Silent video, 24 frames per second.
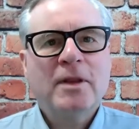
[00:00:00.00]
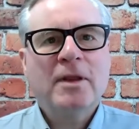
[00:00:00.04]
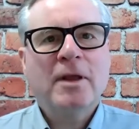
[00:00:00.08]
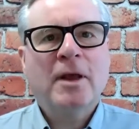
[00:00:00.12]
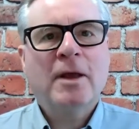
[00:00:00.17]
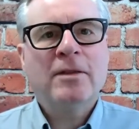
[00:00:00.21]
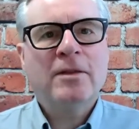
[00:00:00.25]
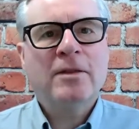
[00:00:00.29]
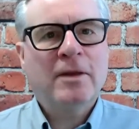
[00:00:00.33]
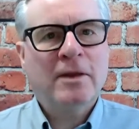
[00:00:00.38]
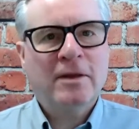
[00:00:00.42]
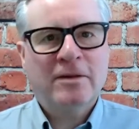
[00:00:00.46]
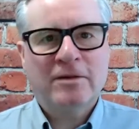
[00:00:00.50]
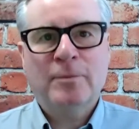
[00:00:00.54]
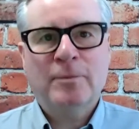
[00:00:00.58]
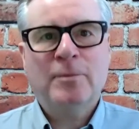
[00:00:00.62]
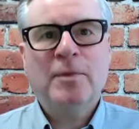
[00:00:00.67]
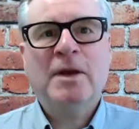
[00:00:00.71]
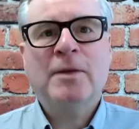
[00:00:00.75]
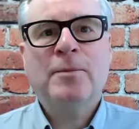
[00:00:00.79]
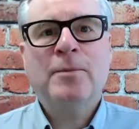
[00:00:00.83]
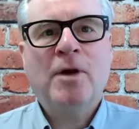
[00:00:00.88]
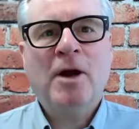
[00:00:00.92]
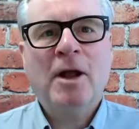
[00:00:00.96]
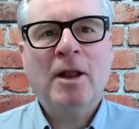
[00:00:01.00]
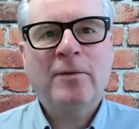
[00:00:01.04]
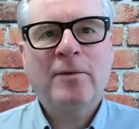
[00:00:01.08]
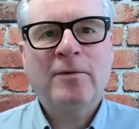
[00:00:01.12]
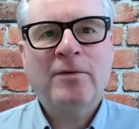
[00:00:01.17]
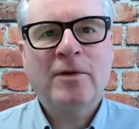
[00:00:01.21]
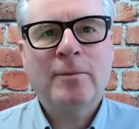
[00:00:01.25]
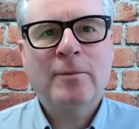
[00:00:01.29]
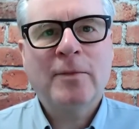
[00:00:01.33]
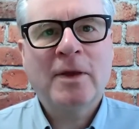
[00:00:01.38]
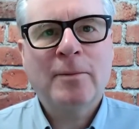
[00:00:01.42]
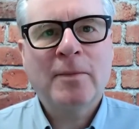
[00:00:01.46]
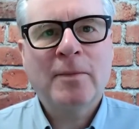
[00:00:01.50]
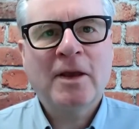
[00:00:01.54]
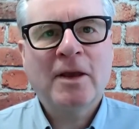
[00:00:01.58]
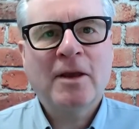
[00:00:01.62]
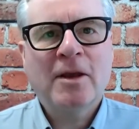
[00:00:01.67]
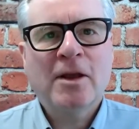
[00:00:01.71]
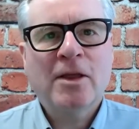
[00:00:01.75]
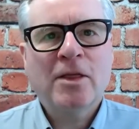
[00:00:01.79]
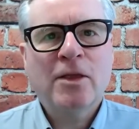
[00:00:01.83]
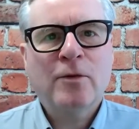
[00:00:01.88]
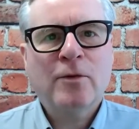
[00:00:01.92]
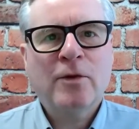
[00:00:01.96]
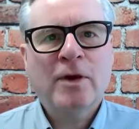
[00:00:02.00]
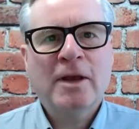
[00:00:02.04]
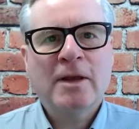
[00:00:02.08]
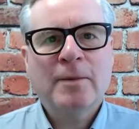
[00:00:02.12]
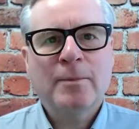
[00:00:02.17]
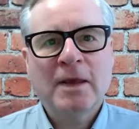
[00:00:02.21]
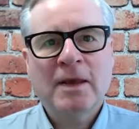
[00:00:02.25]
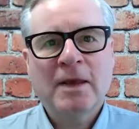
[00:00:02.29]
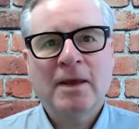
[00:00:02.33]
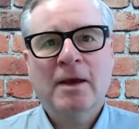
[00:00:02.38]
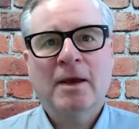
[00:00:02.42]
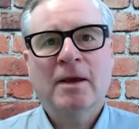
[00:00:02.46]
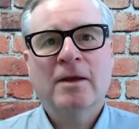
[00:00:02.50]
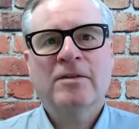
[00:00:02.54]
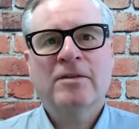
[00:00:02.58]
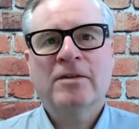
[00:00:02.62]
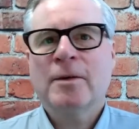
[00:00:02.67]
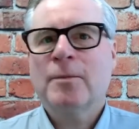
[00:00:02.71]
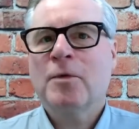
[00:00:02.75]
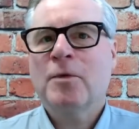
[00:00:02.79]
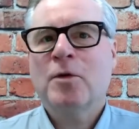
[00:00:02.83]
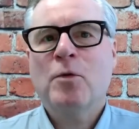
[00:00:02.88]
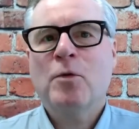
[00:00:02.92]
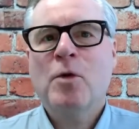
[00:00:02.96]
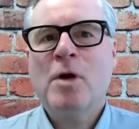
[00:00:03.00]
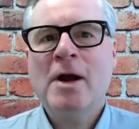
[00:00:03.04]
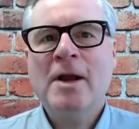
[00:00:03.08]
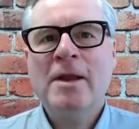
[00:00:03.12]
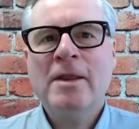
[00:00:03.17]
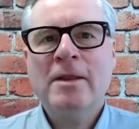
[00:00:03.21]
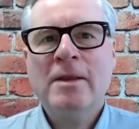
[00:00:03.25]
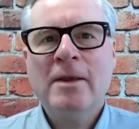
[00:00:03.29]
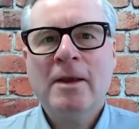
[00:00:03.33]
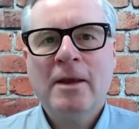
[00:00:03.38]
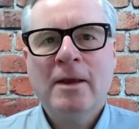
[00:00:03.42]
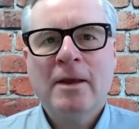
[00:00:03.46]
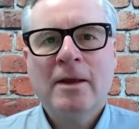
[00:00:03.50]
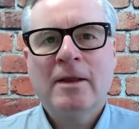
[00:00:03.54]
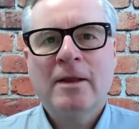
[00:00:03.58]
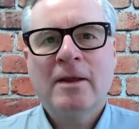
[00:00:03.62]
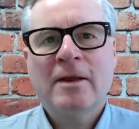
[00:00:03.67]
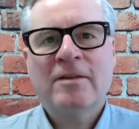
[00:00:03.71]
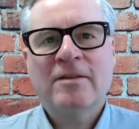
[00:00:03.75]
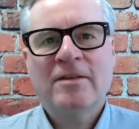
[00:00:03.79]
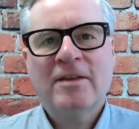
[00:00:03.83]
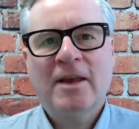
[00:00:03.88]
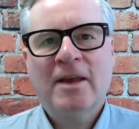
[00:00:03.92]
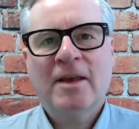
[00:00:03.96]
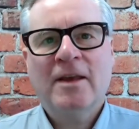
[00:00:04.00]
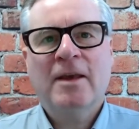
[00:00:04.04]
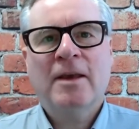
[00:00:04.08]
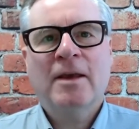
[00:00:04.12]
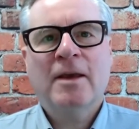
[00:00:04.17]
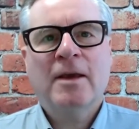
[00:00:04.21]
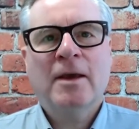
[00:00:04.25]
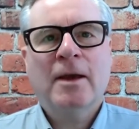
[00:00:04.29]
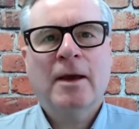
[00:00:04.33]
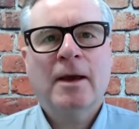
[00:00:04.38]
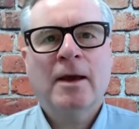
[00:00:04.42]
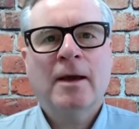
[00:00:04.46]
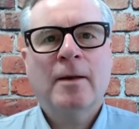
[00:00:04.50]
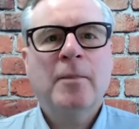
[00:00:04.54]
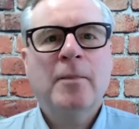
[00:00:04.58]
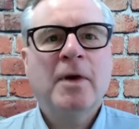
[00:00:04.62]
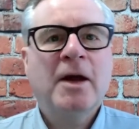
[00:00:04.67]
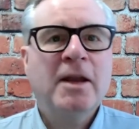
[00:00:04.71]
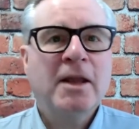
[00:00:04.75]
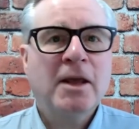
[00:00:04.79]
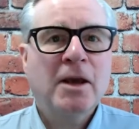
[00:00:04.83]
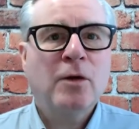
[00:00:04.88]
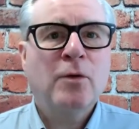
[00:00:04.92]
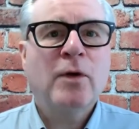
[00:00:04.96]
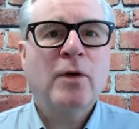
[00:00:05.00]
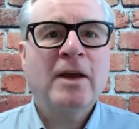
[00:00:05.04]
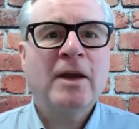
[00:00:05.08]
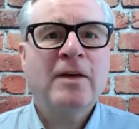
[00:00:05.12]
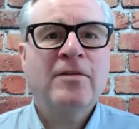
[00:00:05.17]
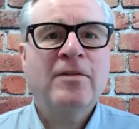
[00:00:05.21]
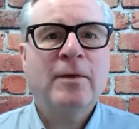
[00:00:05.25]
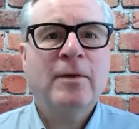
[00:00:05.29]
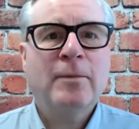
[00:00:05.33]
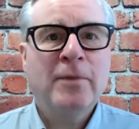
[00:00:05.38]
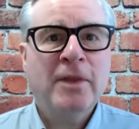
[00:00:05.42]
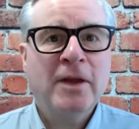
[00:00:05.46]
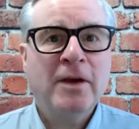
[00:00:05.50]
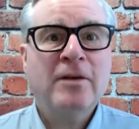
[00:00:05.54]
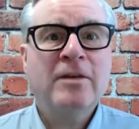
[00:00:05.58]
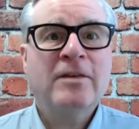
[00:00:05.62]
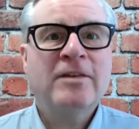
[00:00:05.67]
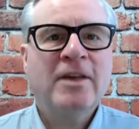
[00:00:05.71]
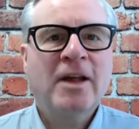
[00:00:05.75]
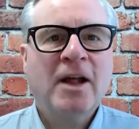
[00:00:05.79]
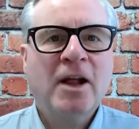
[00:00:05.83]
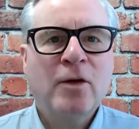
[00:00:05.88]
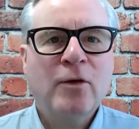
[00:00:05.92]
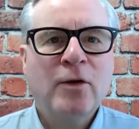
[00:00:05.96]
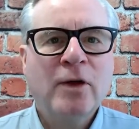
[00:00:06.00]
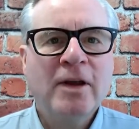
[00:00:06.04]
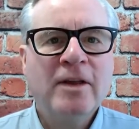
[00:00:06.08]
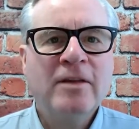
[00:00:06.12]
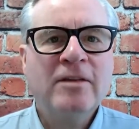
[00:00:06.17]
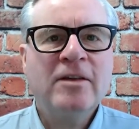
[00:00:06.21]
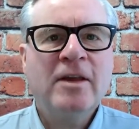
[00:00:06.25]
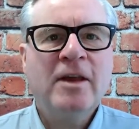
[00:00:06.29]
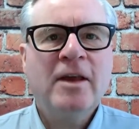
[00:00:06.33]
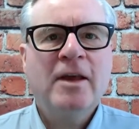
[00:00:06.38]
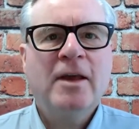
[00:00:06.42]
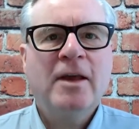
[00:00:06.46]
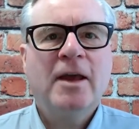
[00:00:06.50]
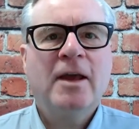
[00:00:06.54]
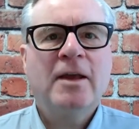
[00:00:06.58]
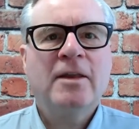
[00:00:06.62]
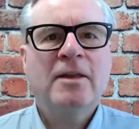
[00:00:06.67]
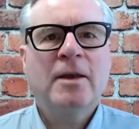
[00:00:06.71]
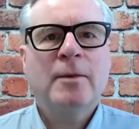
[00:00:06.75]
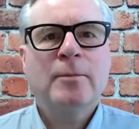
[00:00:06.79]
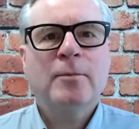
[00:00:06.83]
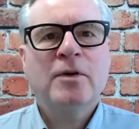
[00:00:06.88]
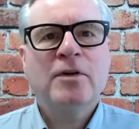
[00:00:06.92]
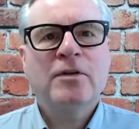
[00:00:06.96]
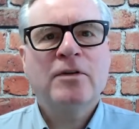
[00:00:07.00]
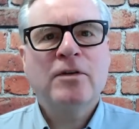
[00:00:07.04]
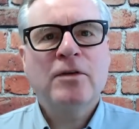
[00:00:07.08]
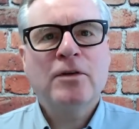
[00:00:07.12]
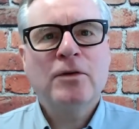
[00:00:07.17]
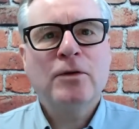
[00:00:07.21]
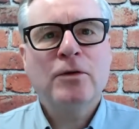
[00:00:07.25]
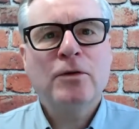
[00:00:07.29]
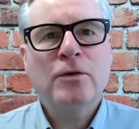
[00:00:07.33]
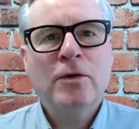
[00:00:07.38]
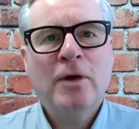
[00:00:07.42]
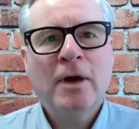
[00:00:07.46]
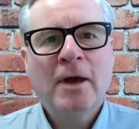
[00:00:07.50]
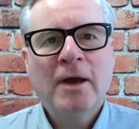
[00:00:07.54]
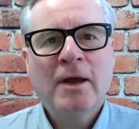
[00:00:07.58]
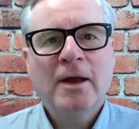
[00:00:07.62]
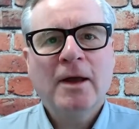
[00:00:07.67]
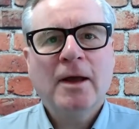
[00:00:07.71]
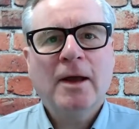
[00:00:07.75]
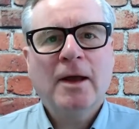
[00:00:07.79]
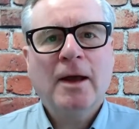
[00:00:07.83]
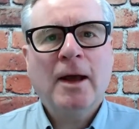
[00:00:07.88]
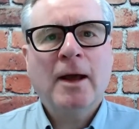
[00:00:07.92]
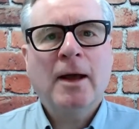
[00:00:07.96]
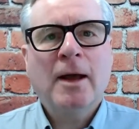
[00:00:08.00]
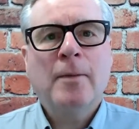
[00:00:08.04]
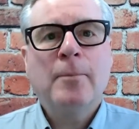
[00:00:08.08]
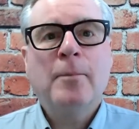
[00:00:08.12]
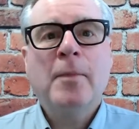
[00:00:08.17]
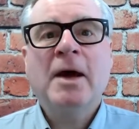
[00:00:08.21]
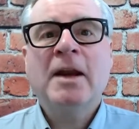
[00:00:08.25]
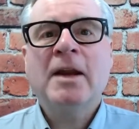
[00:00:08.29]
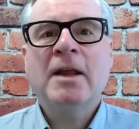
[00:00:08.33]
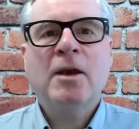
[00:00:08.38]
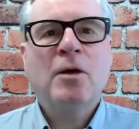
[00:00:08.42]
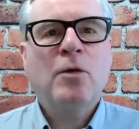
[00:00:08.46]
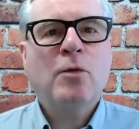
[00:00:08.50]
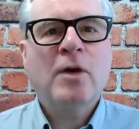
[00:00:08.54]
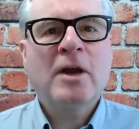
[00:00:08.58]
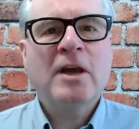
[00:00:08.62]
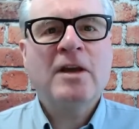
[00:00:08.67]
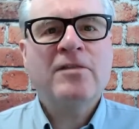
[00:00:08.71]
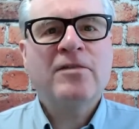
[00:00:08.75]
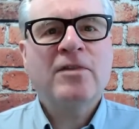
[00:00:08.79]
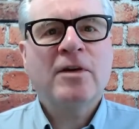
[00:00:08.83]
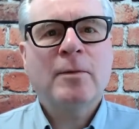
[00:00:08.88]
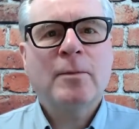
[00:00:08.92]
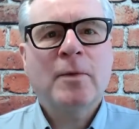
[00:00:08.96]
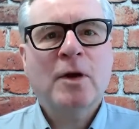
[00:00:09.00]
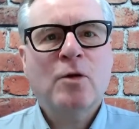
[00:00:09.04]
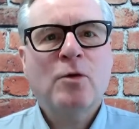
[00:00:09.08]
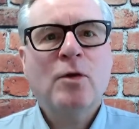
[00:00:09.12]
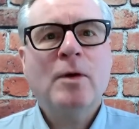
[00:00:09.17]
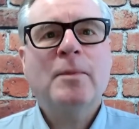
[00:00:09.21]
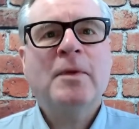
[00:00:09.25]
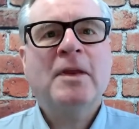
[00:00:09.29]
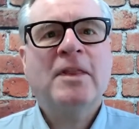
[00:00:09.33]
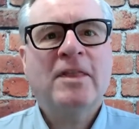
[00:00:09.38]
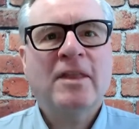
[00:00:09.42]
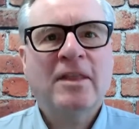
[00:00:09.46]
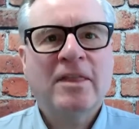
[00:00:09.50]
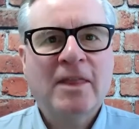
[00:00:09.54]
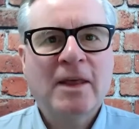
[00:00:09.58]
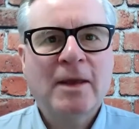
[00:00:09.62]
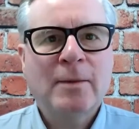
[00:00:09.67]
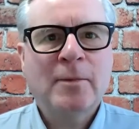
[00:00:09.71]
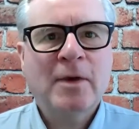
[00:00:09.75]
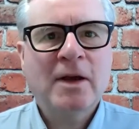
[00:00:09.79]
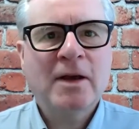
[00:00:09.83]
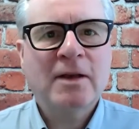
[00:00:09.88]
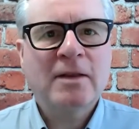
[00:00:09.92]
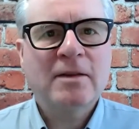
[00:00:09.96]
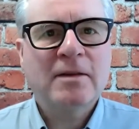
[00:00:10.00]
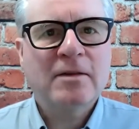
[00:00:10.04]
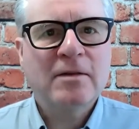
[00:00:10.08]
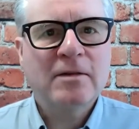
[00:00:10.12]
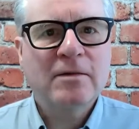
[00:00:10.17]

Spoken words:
it's a big problem for me being on the rig because, number one, it's taking money away from their salaries, and number two, money away from equipment that they might